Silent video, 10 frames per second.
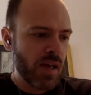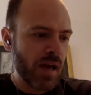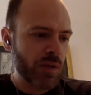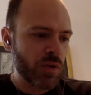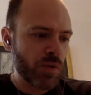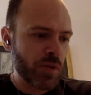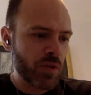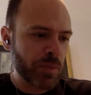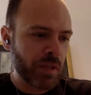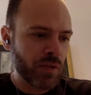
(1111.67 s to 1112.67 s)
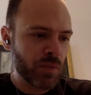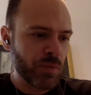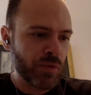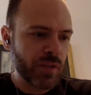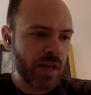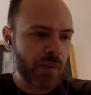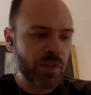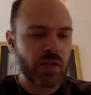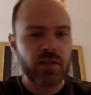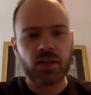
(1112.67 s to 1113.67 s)
How is CoinMetro planning to improve
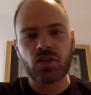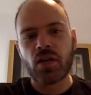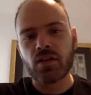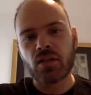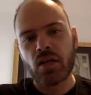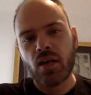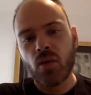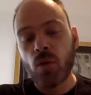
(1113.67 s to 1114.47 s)
adoption on the exchange?